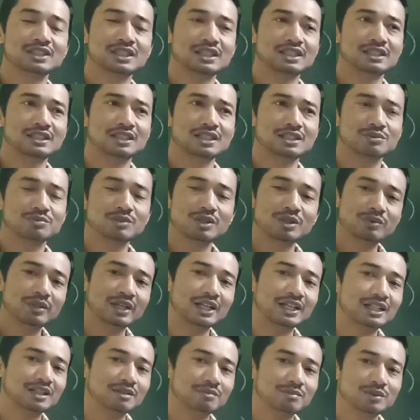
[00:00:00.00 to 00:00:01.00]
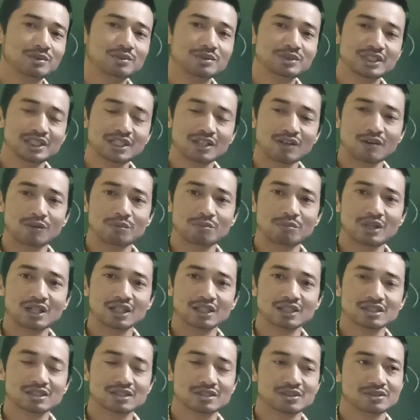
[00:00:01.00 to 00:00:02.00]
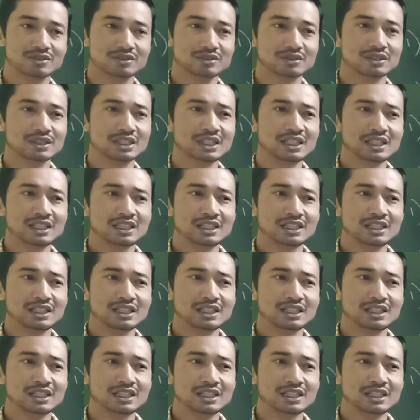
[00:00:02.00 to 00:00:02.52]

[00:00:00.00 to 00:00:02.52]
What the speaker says: and that's where we end up losing our marks. So,